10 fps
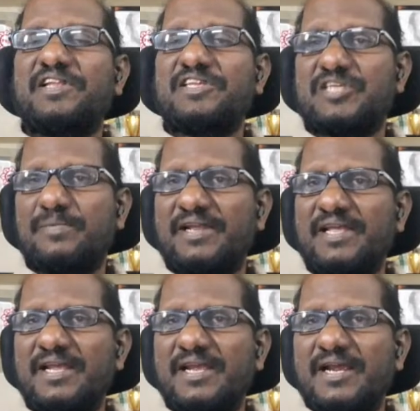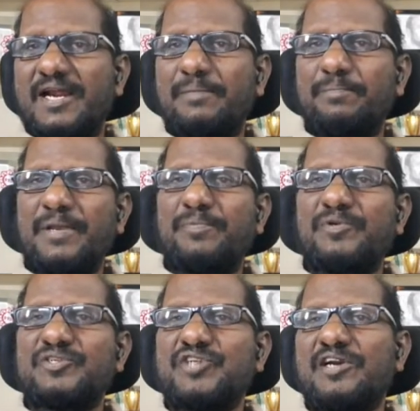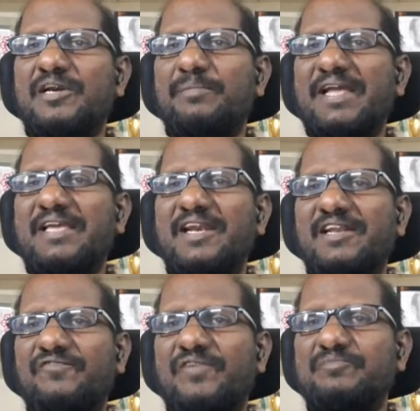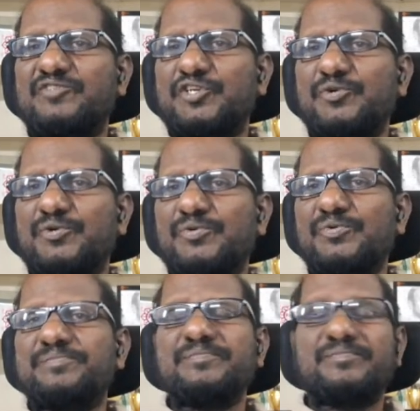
reasonably, and people started migrating from Geo to